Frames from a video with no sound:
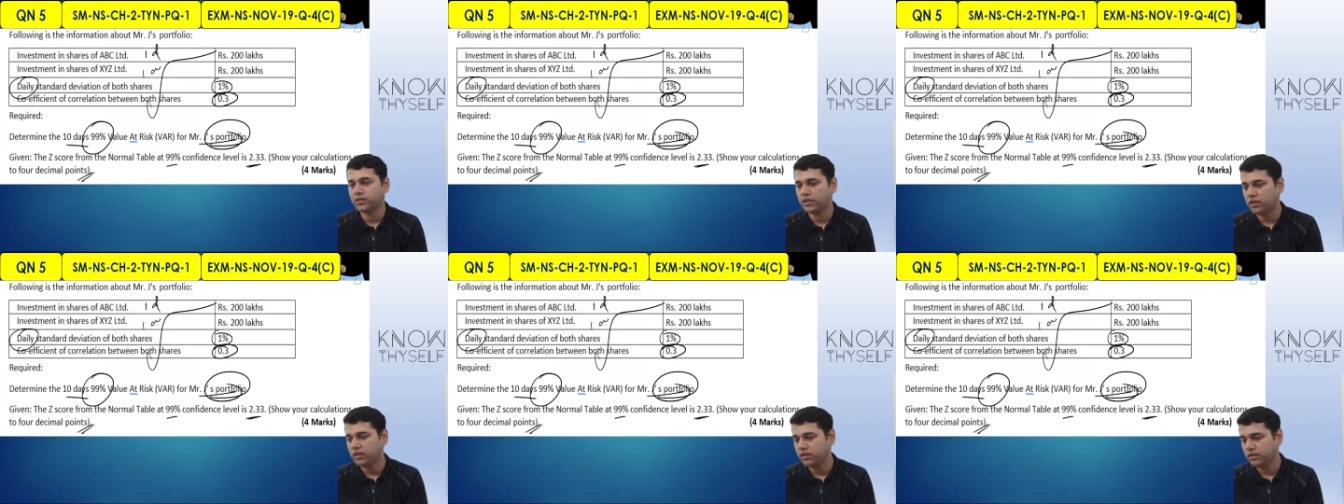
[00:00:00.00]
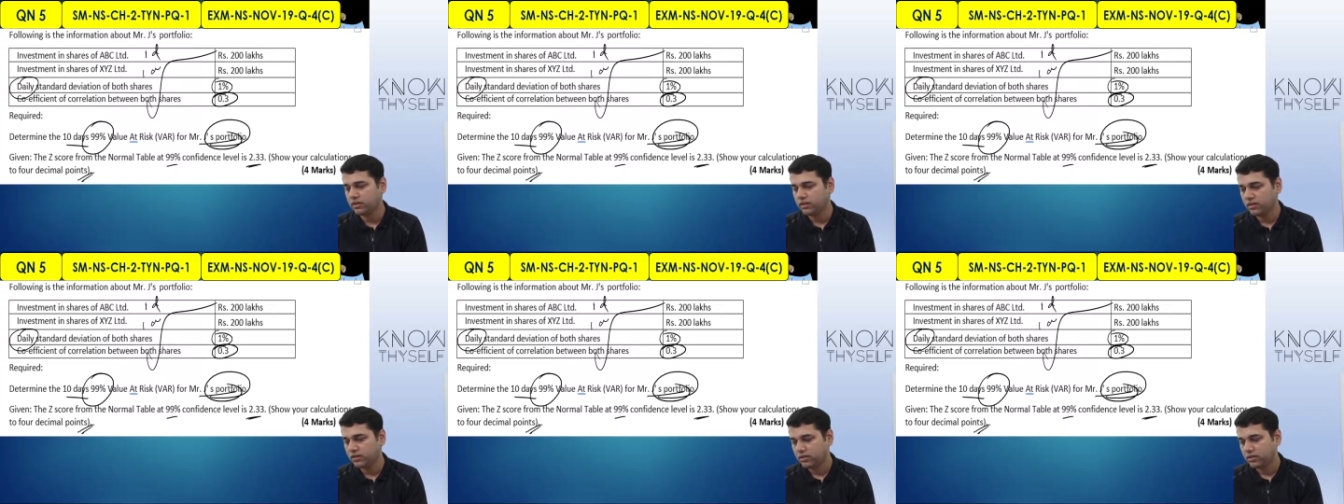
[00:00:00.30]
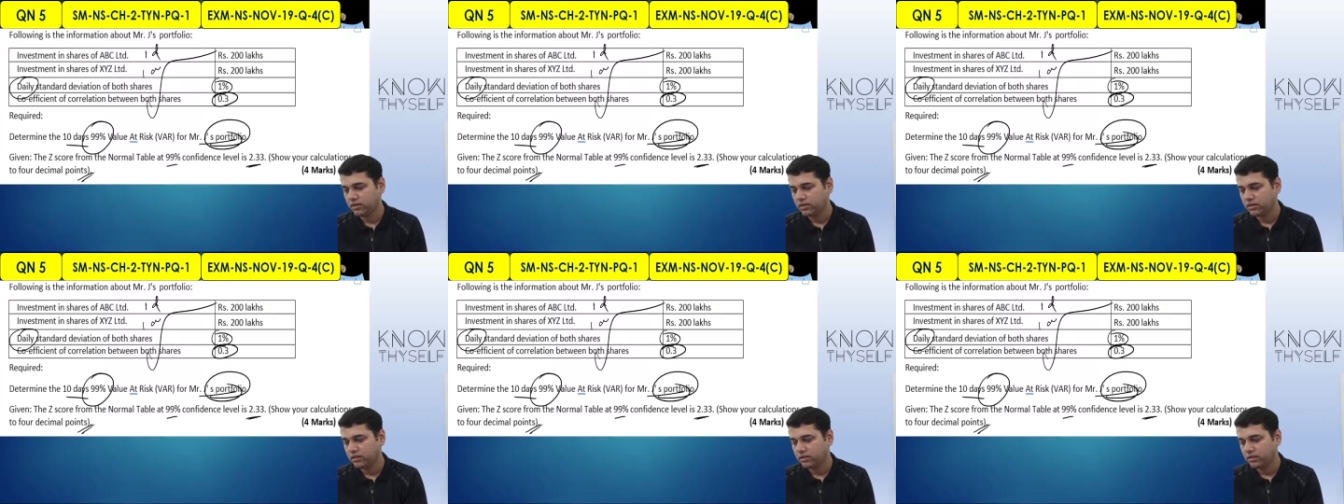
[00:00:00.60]
the
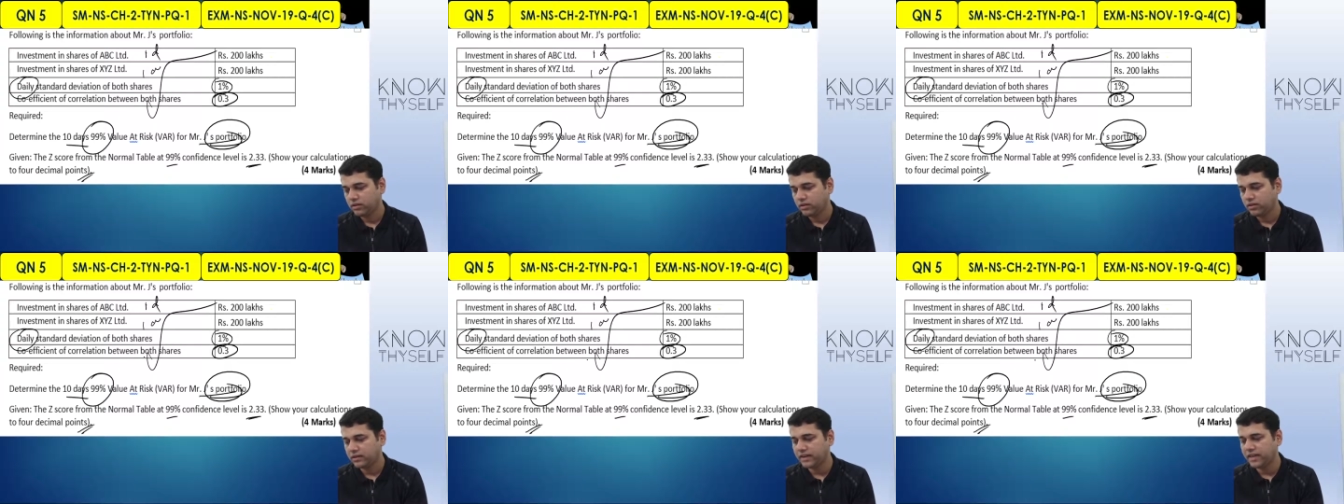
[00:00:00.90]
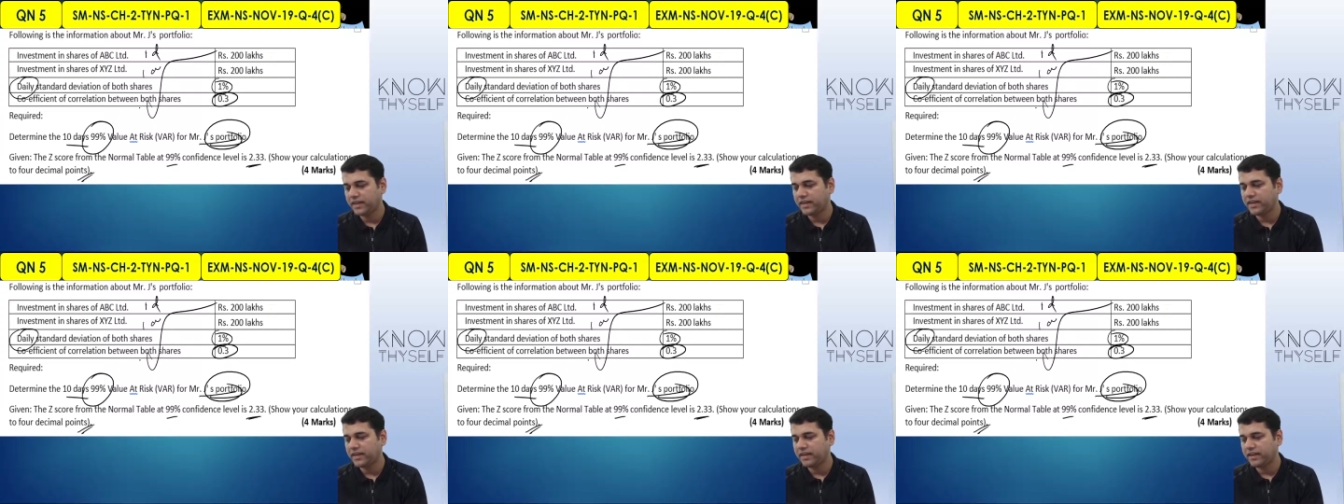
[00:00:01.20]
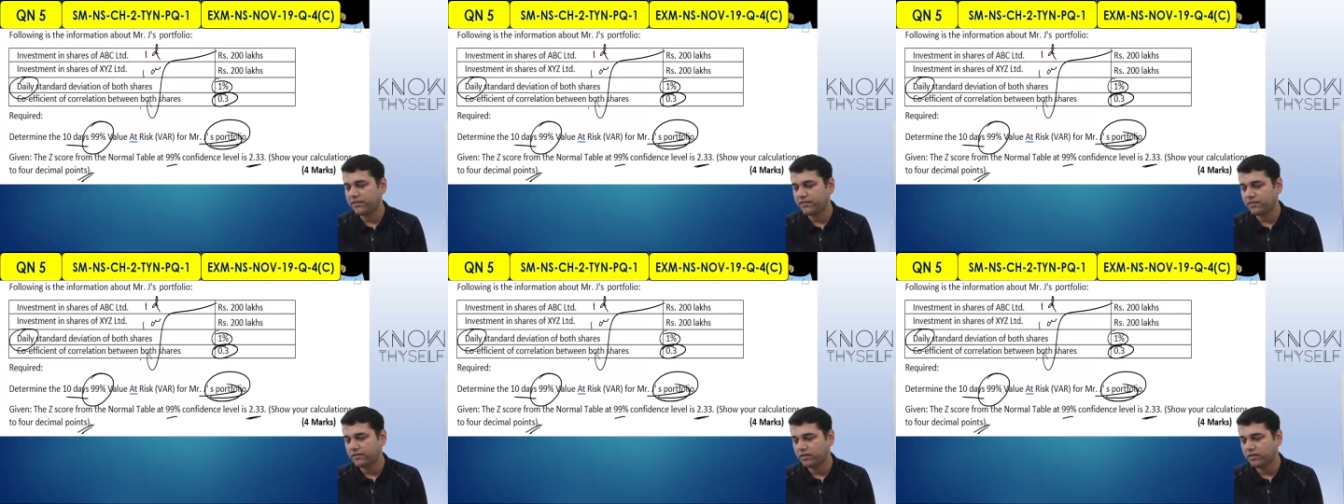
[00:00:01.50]
10 day
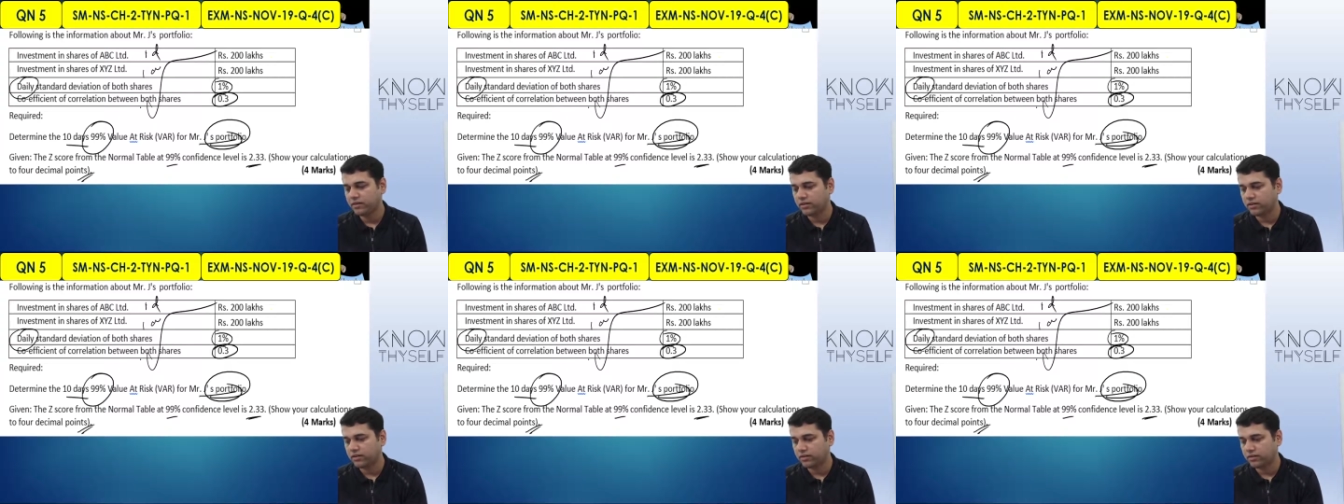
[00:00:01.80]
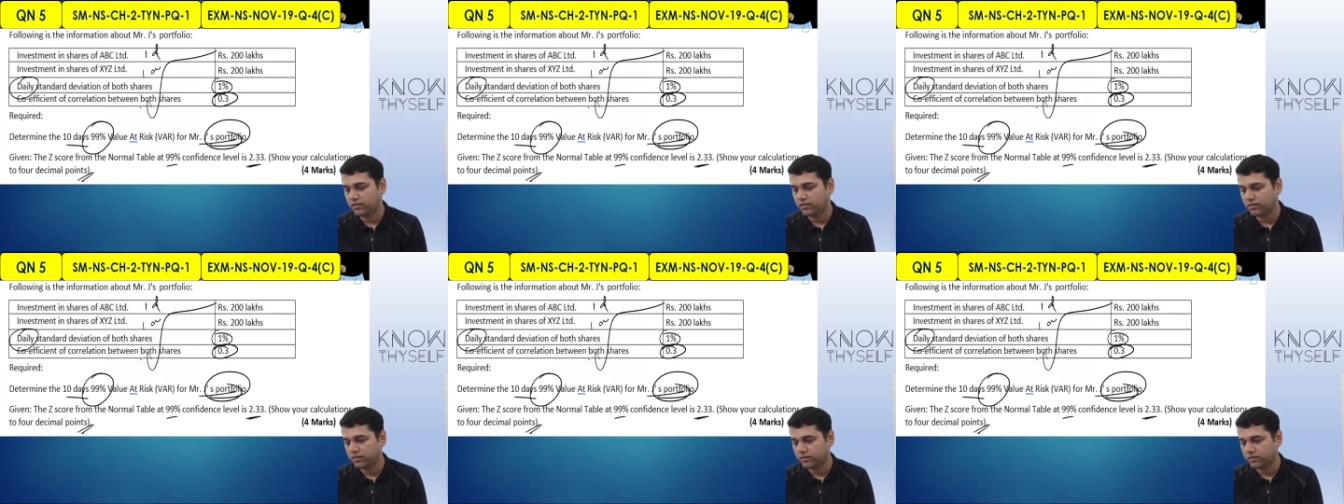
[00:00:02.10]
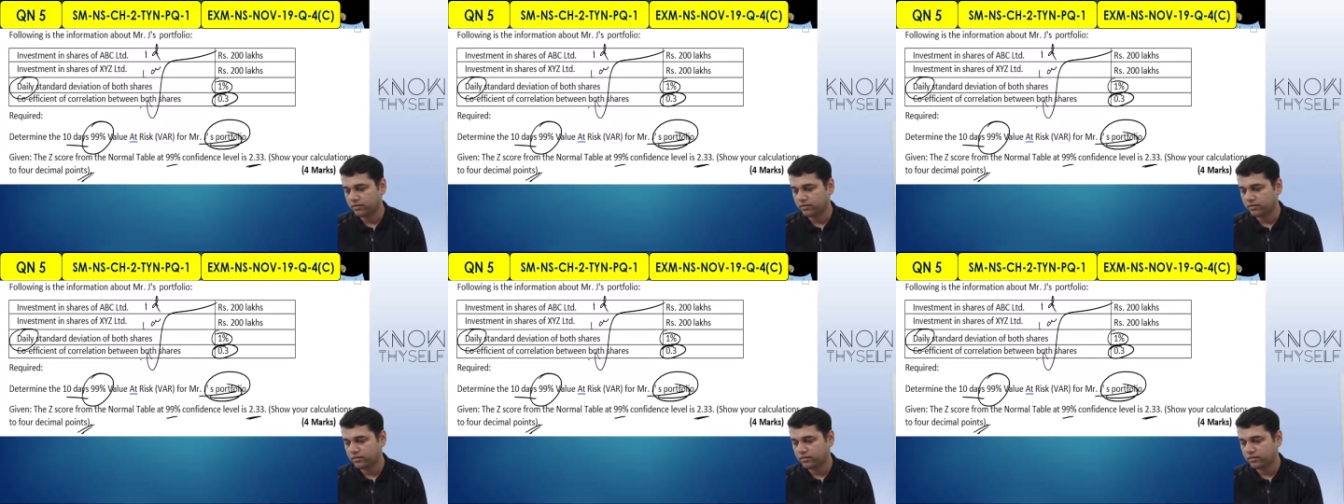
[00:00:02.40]
uh,